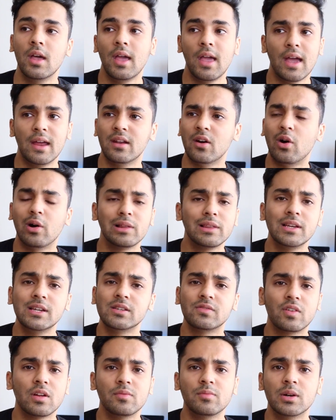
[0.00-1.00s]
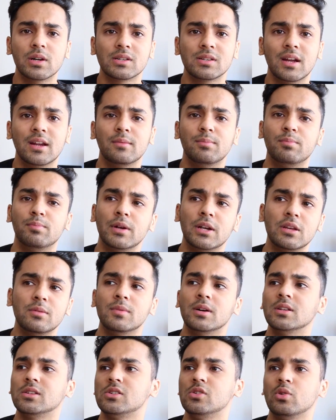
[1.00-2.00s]
And all these frameworks, right? Pretty
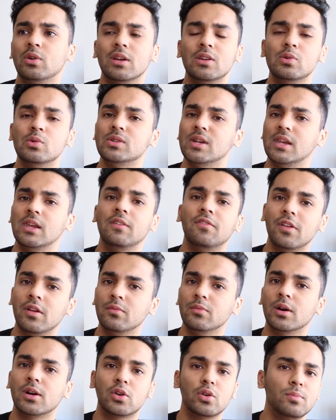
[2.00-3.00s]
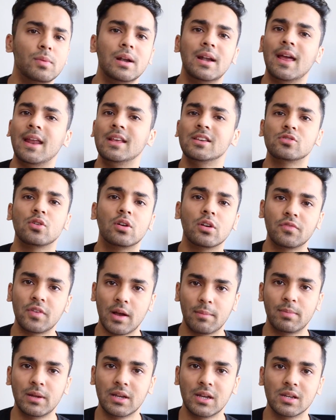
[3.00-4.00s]
much you can use any framework to build any sort of
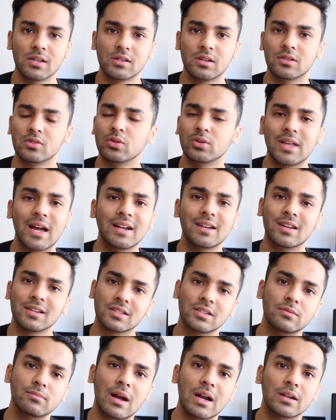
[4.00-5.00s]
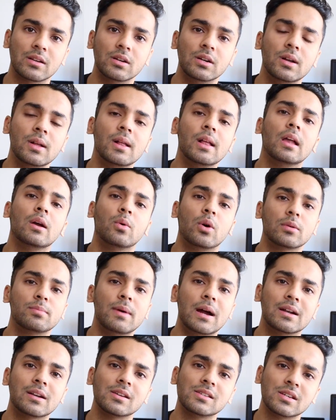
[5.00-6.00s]
application. So that doesn't matter. What
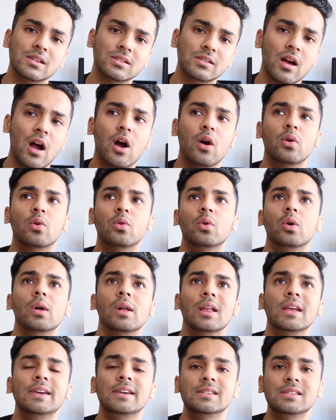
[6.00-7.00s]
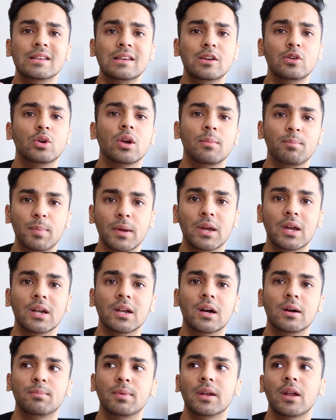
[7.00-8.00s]
matters is how easily you can pick it
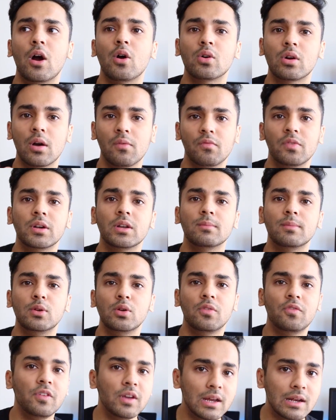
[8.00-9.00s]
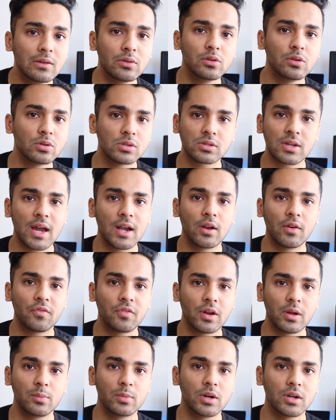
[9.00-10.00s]
up and how comfortable you feel in those kind of
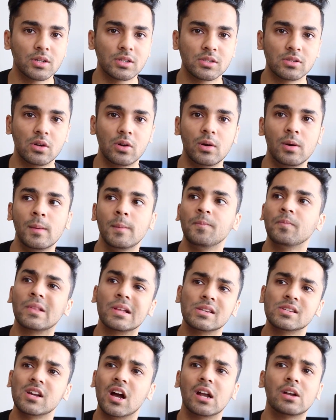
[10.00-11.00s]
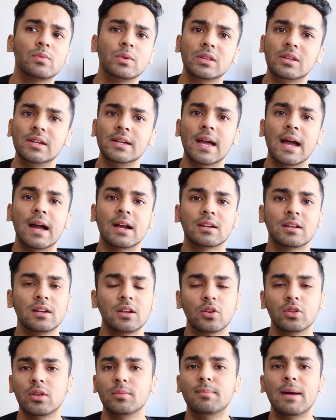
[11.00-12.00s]
frameworks. So start with React, and
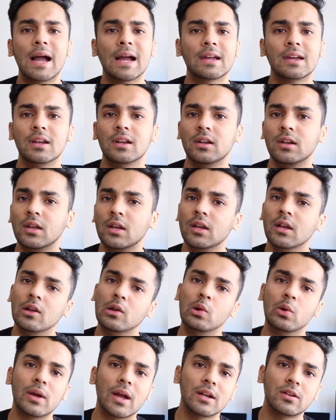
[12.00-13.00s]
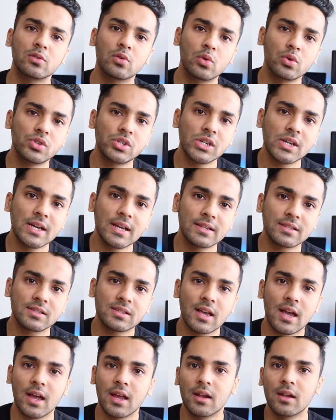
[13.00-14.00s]
on the back end, look at Node.js
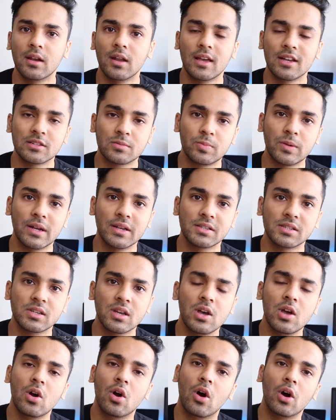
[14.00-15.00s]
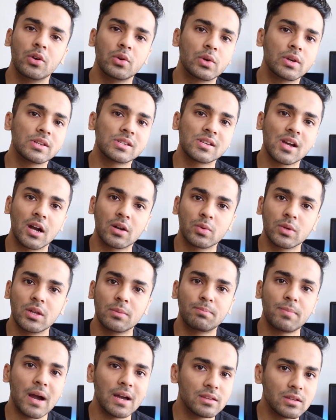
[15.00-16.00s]
and Express or you can start with a
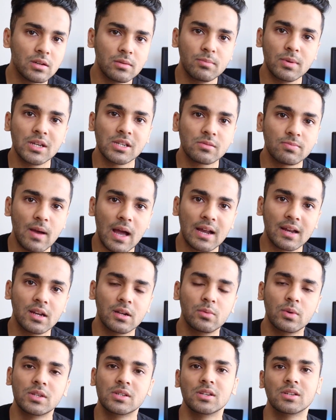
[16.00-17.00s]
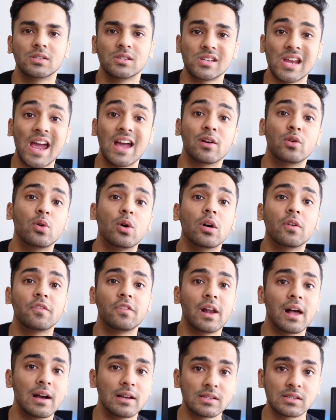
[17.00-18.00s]
Python based backend, which is Django or
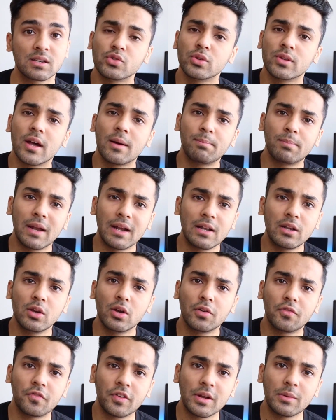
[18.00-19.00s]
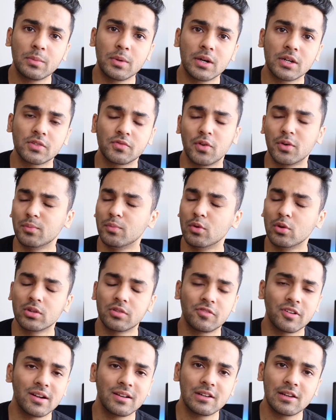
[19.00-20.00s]
Flask. So there are plenty of frameworks for
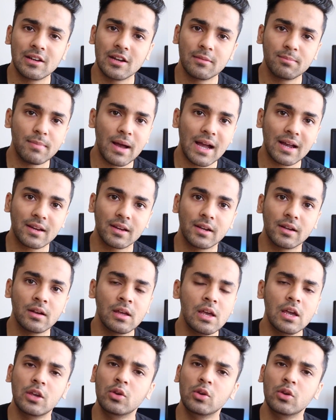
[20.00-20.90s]
both front end and back end.